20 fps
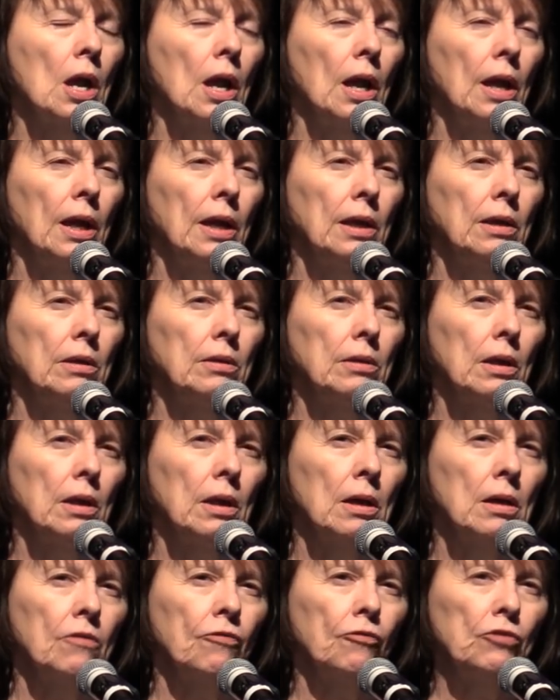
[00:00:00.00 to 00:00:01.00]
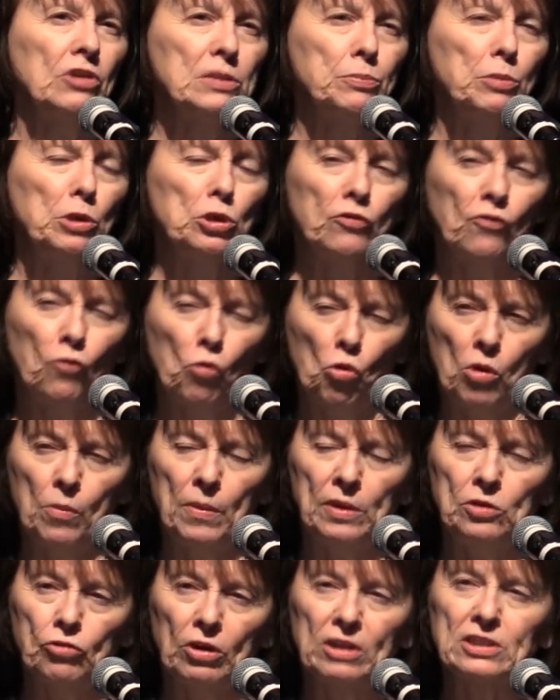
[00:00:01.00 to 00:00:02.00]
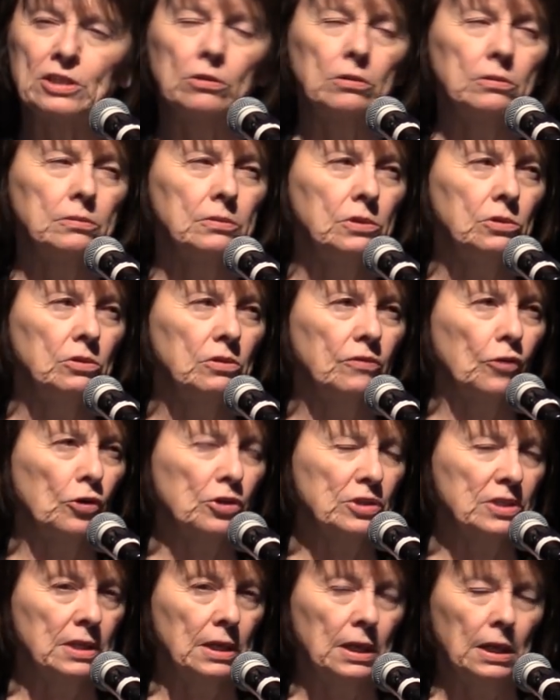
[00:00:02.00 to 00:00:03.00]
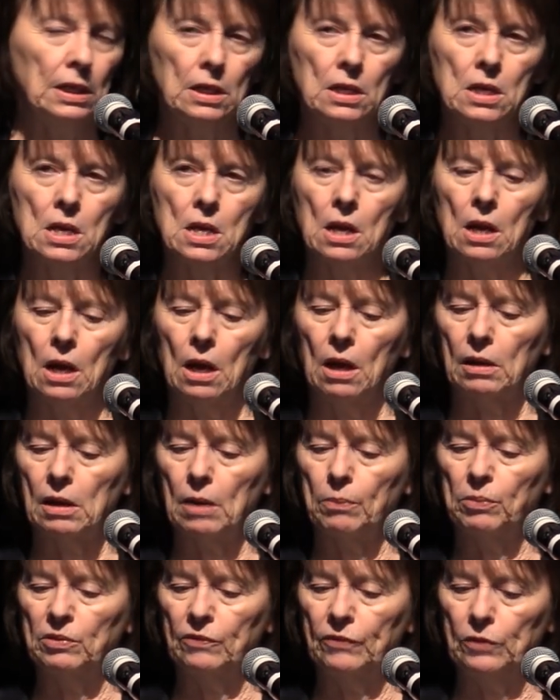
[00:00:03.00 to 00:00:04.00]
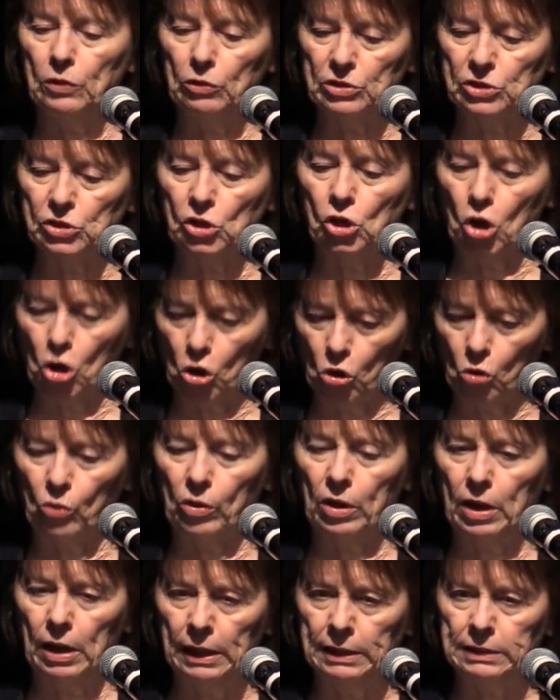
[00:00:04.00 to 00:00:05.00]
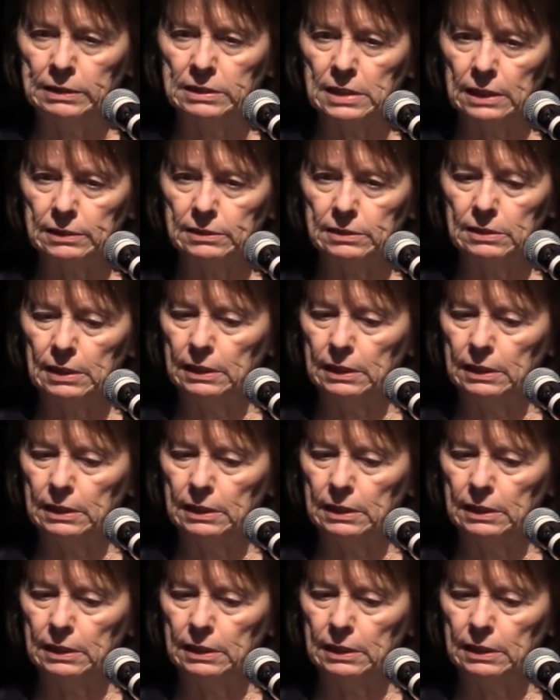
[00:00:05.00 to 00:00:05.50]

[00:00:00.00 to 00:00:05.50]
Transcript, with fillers: a uh, free speech forum at Drexel University a couple of years ago, and I,